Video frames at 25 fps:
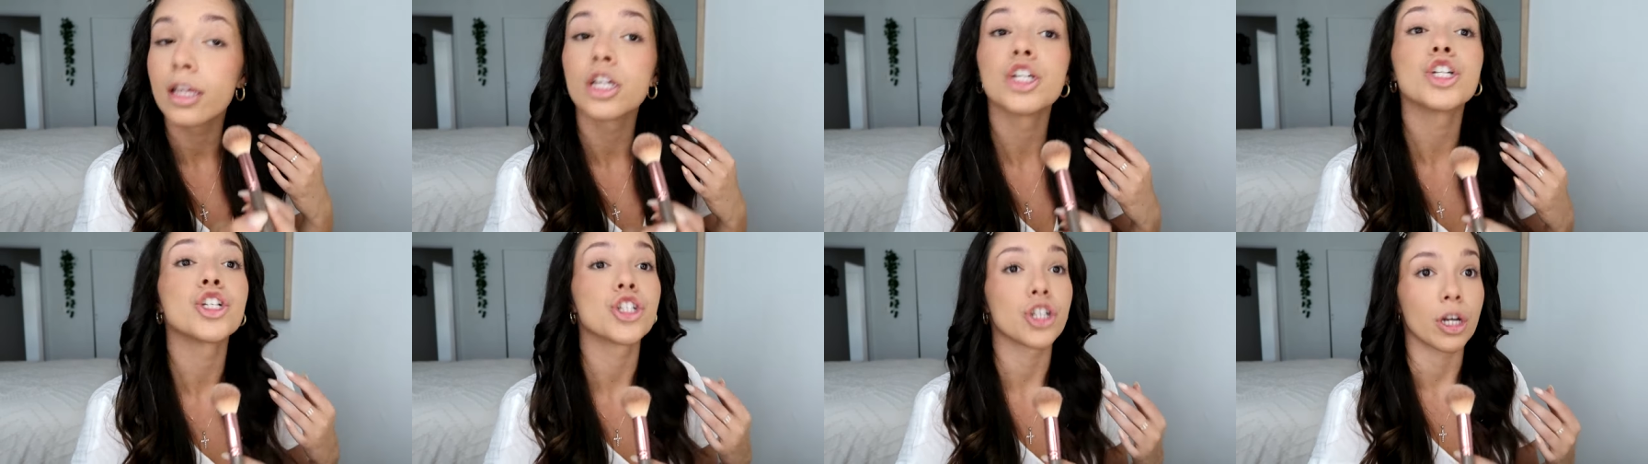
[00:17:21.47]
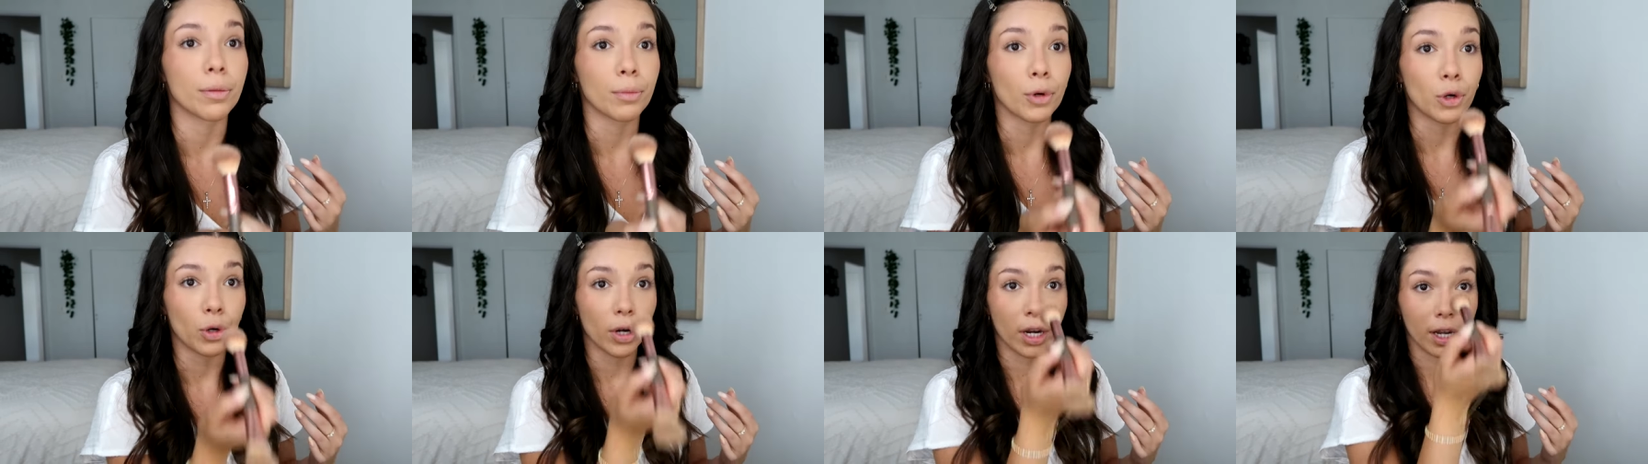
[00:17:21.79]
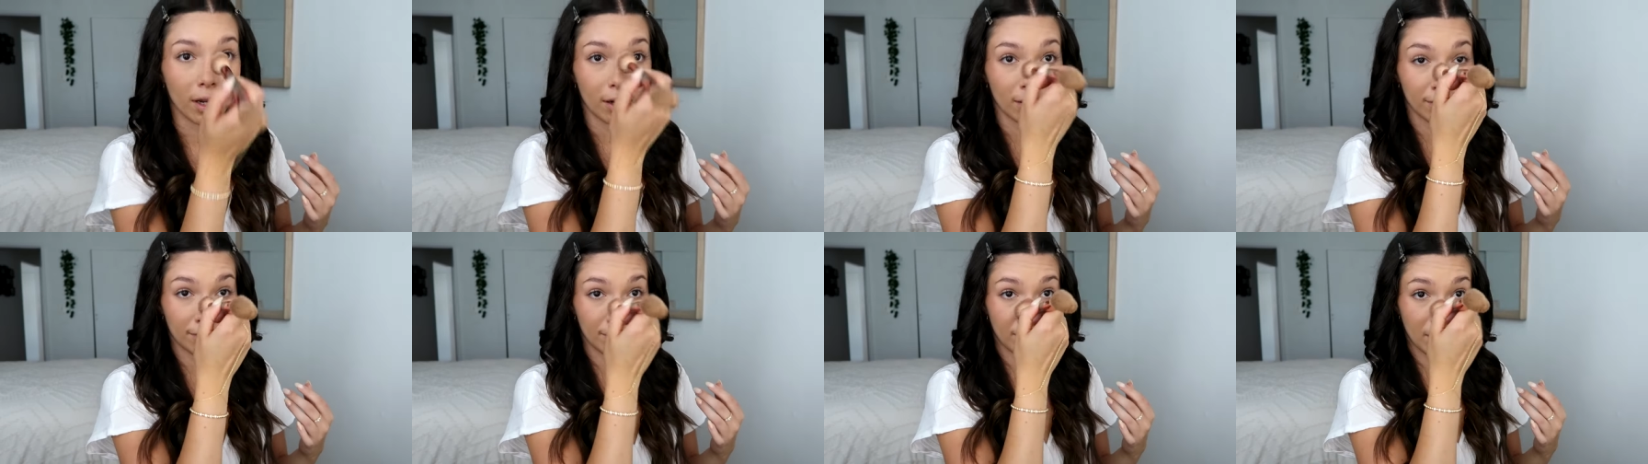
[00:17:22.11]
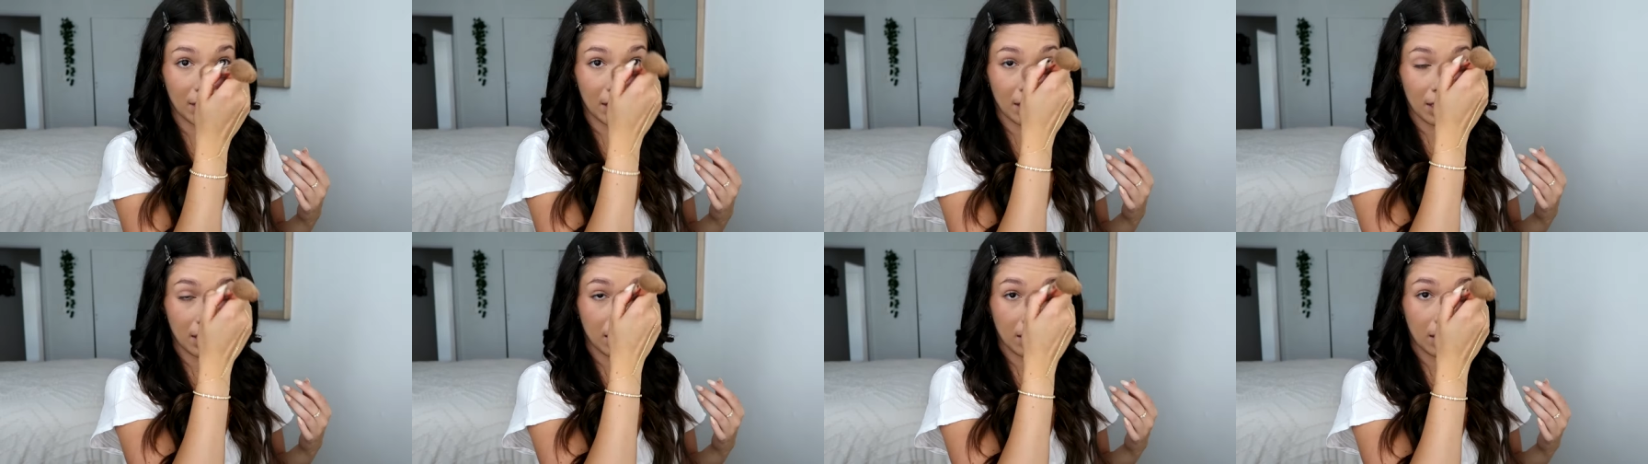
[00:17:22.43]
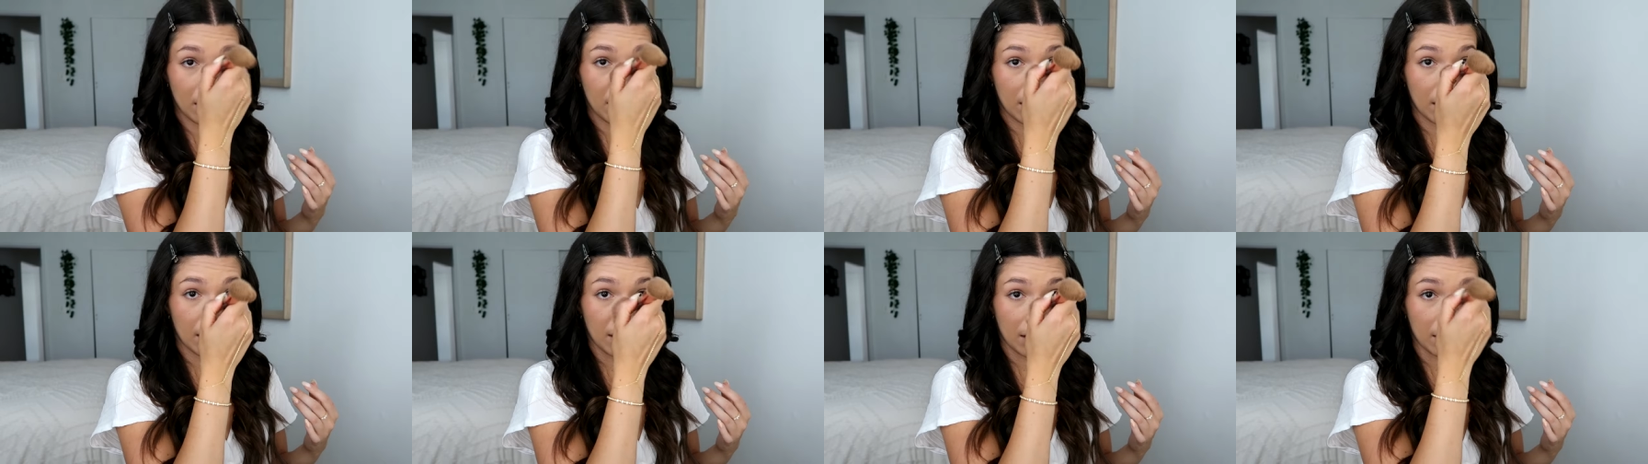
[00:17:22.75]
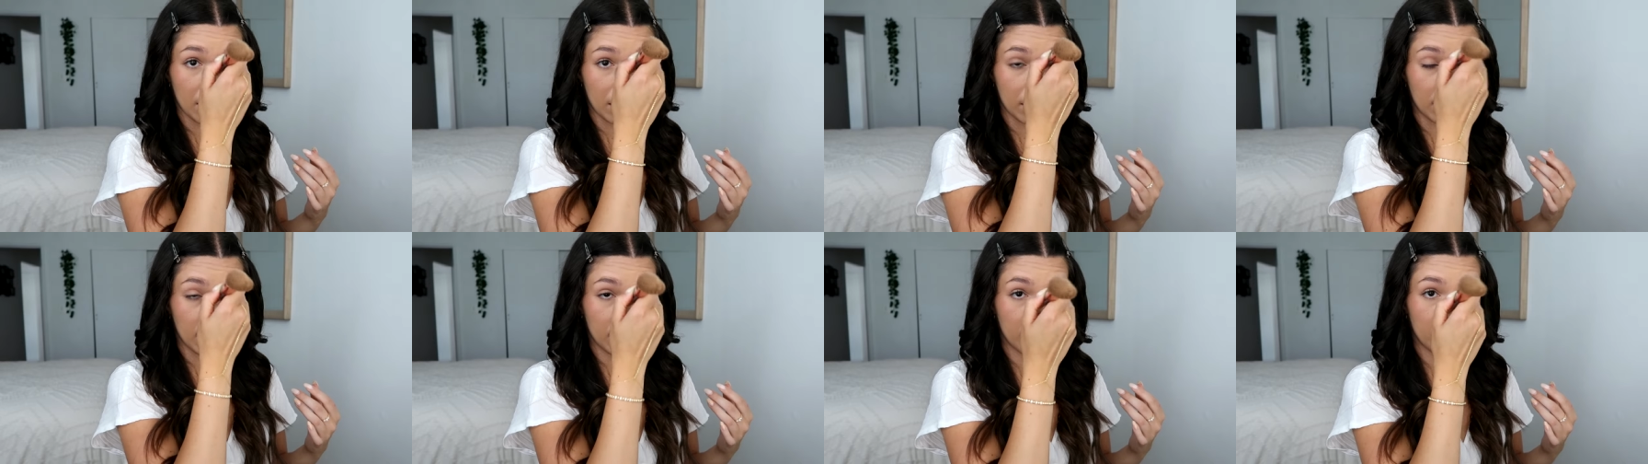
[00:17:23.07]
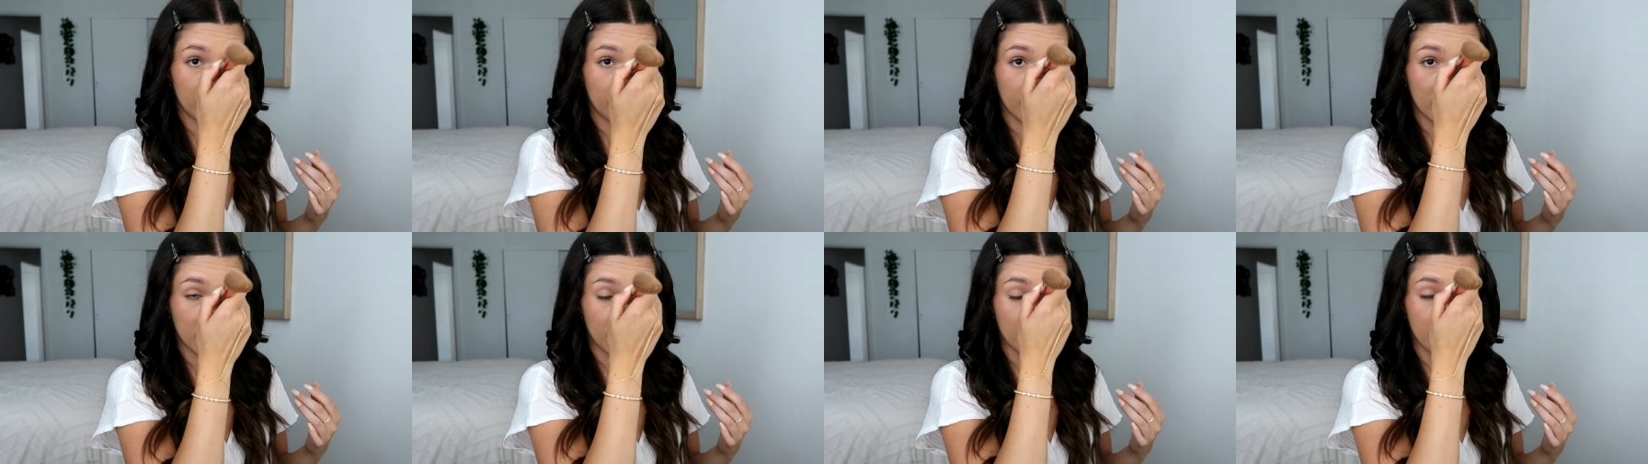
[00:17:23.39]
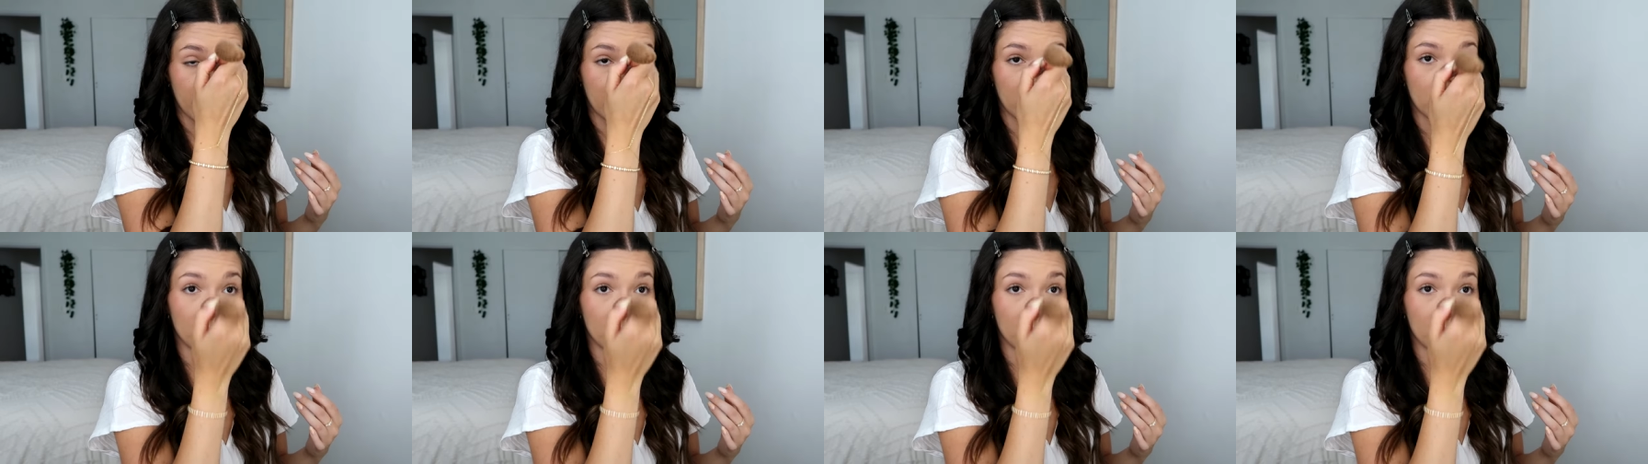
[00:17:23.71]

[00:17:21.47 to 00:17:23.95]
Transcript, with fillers: shimmering. And a little bit on my